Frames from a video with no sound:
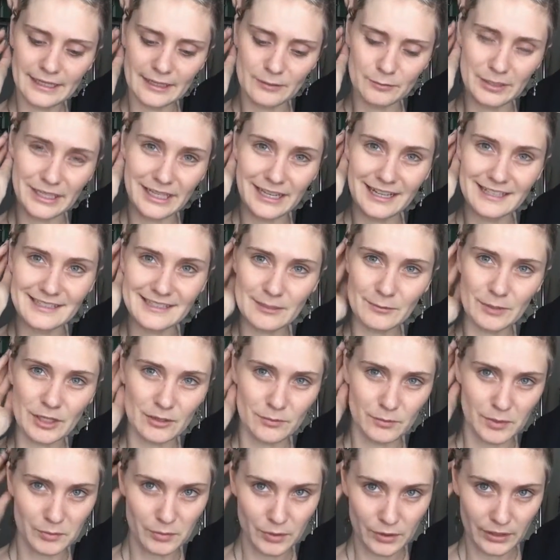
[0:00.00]
And because I'm going
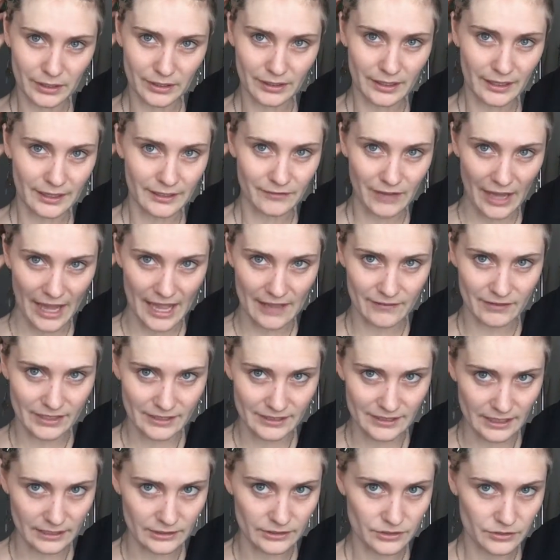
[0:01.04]
to be putting kind of a heavy
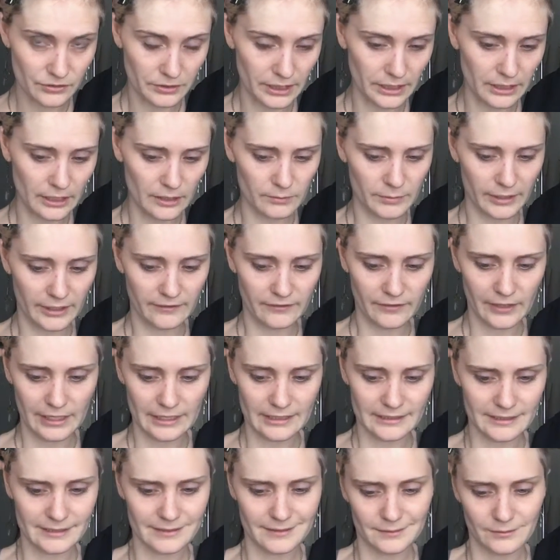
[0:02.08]
sunscreen on my
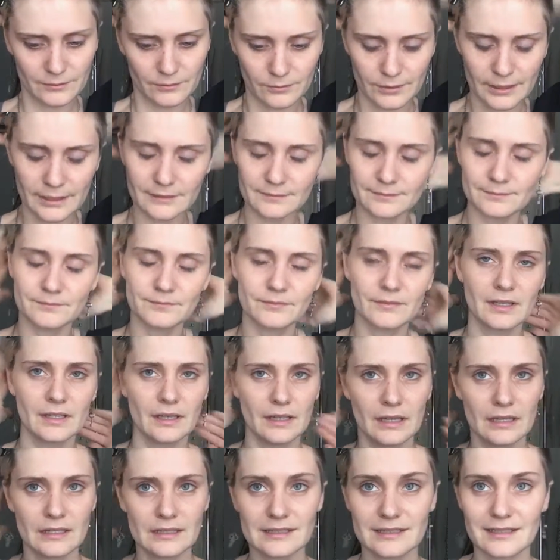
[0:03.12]
face, well,
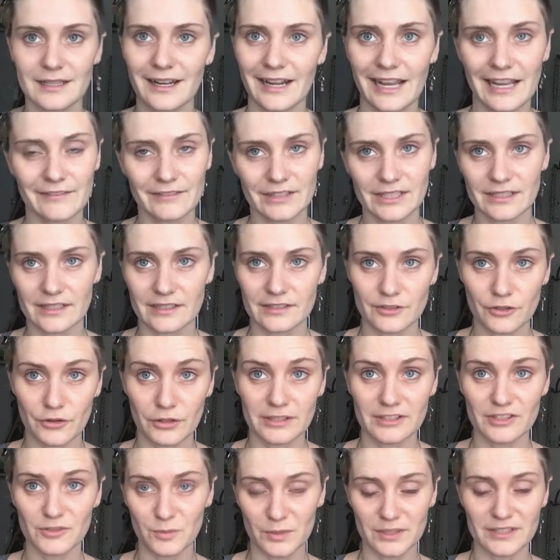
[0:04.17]
it's not a heavy
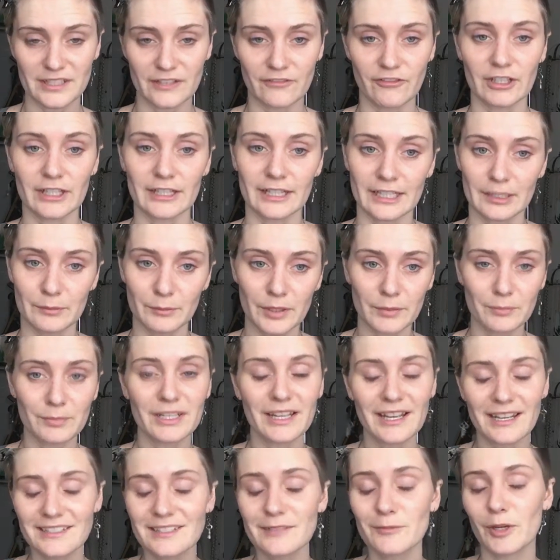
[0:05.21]
sunscreen specifically, but
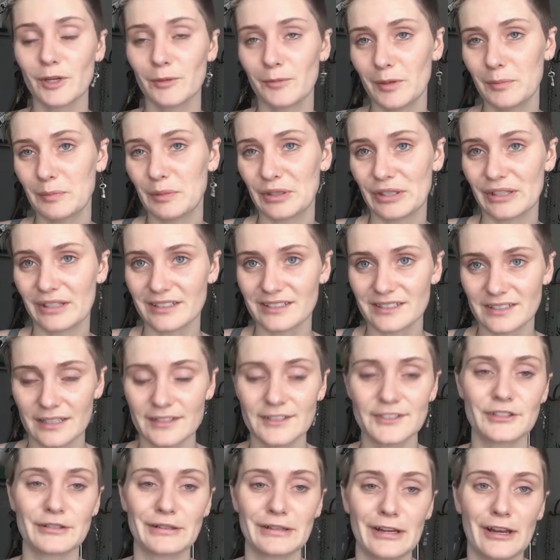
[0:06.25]
because I'm going to be putting a
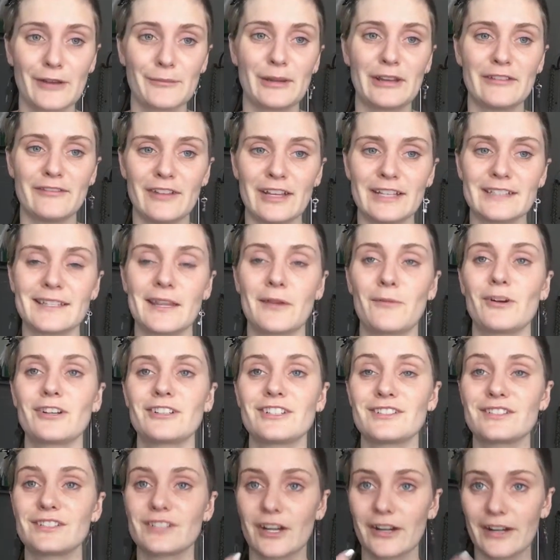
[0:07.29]
sunscreen on my face, I want
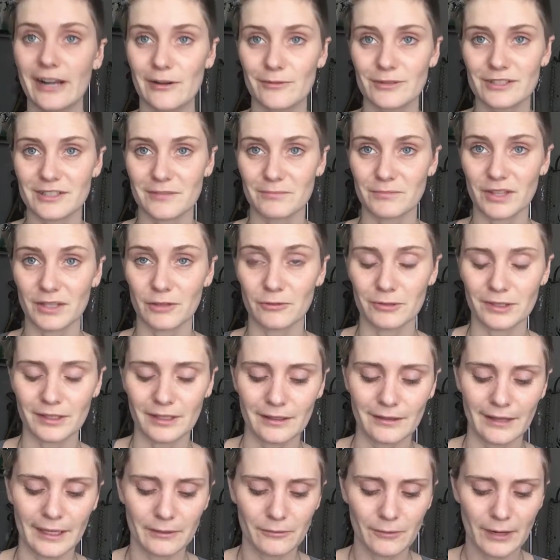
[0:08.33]
to start out with something really
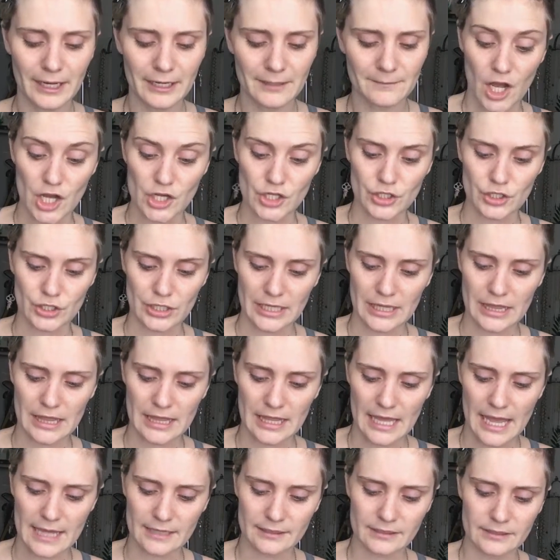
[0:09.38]
lightweight underneath
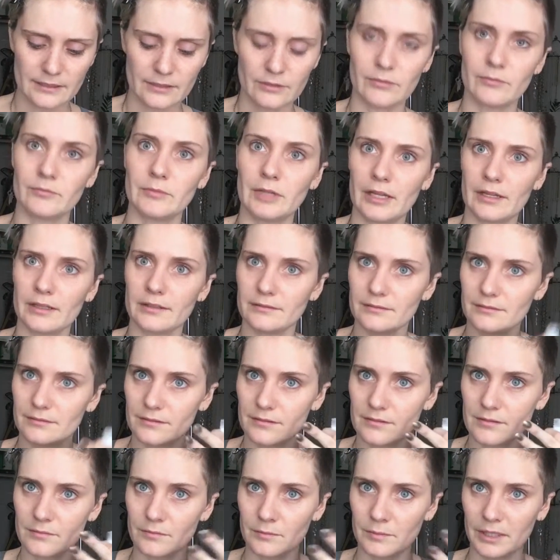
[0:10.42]
that so I'm not
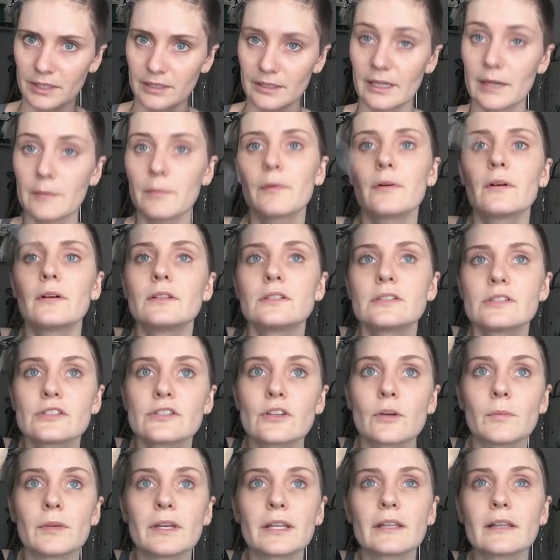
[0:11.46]
building up so
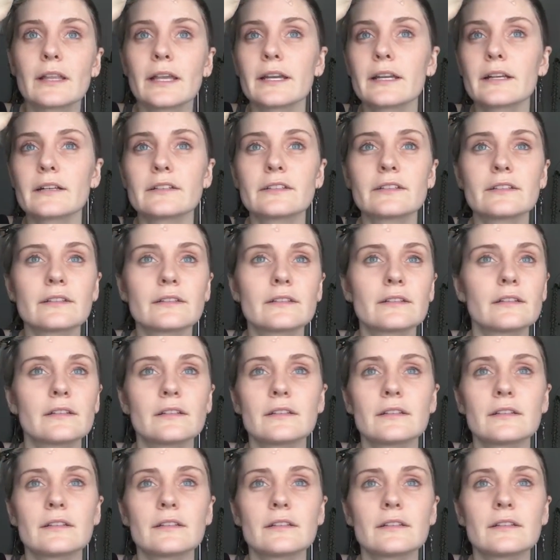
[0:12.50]
many layers.